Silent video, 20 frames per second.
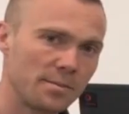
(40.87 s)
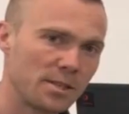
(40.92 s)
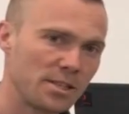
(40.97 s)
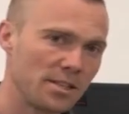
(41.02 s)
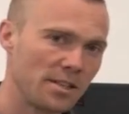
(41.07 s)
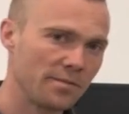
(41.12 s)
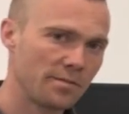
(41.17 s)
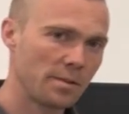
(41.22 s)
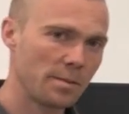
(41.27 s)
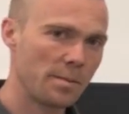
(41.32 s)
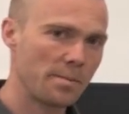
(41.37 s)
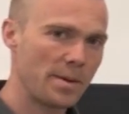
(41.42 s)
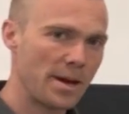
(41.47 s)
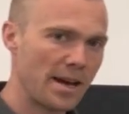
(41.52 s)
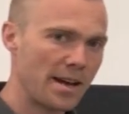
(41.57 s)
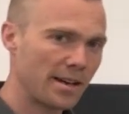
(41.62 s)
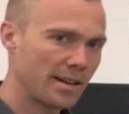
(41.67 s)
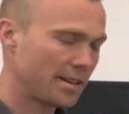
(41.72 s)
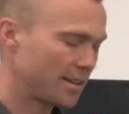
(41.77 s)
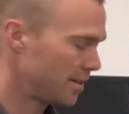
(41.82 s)
the machine from the
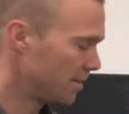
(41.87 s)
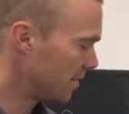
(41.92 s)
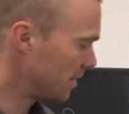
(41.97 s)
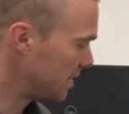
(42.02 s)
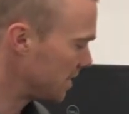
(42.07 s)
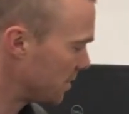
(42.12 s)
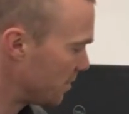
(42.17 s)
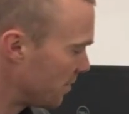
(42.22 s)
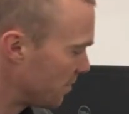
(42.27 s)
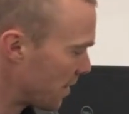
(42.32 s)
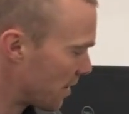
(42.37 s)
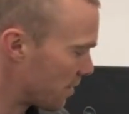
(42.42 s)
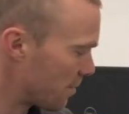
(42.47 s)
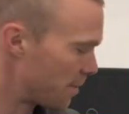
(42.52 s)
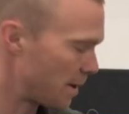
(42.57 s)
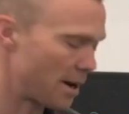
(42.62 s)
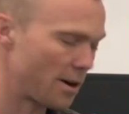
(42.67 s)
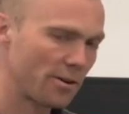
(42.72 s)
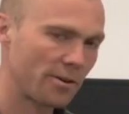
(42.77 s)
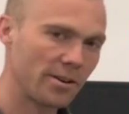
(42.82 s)
back, you can see we've got
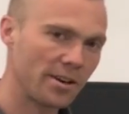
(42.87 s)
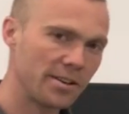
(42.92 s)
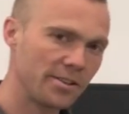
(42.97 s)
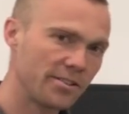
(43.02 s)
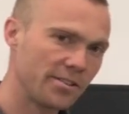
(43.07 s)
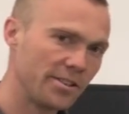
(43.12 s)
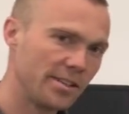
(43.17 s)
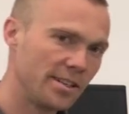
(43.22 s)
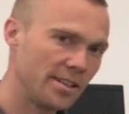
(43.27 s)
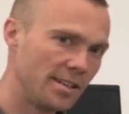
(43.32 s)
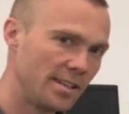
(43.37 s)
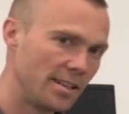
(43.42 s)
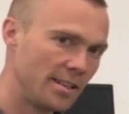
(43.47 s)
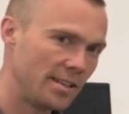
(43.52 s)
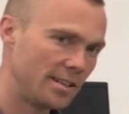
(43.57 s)
the power entry